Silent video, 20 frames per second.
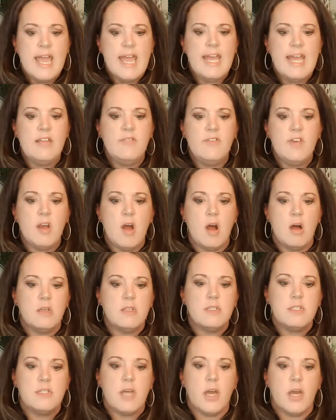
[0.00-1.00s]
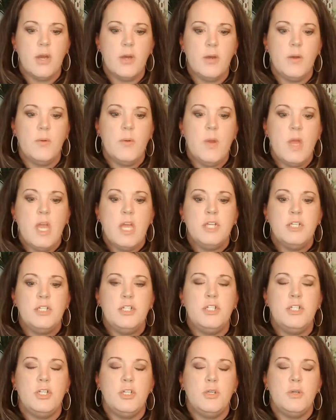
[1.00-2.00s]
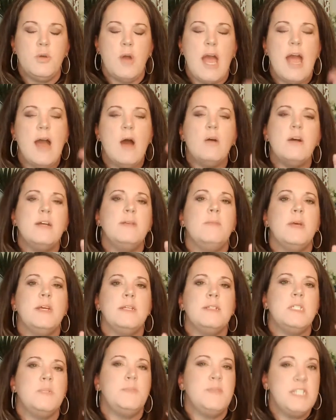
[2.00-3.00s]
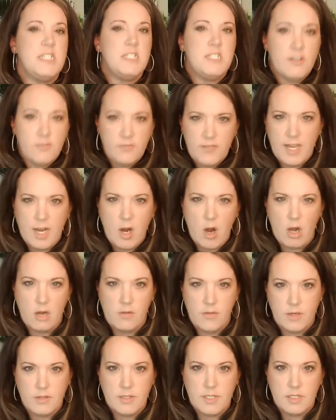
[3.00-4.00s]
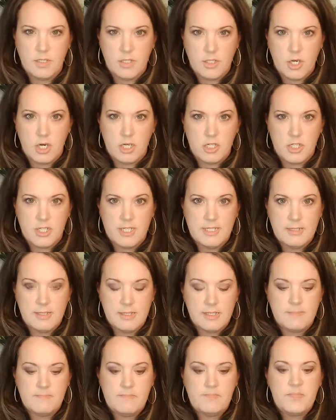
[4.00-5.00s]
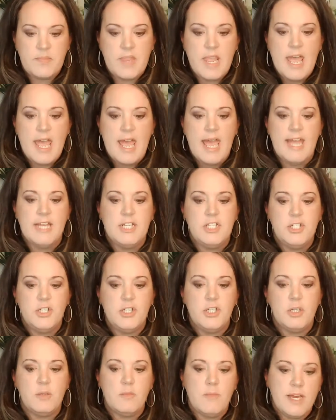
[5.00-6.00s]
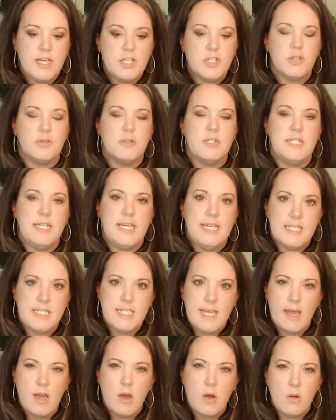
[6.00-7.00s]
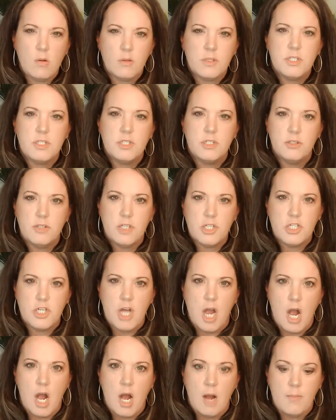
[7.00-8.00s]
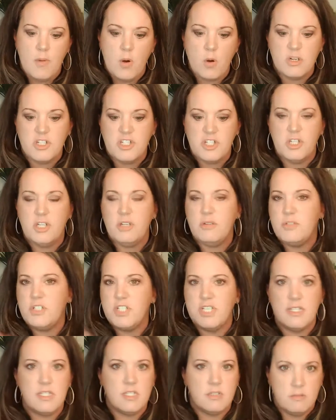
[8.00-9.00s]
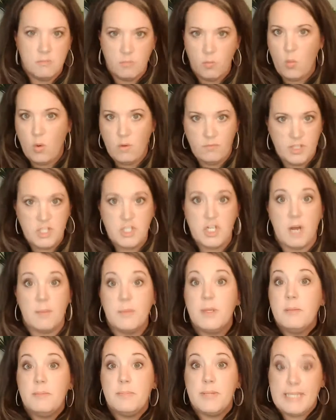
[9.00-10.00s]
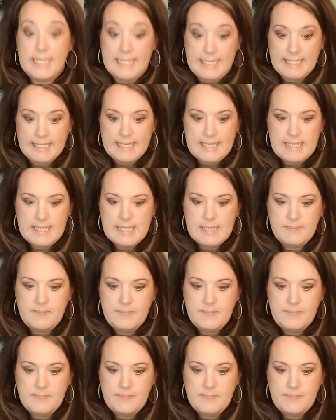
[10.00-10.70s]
And then also, how specific are those instructions? And do you measure detail to the job, or do you just want the job completed?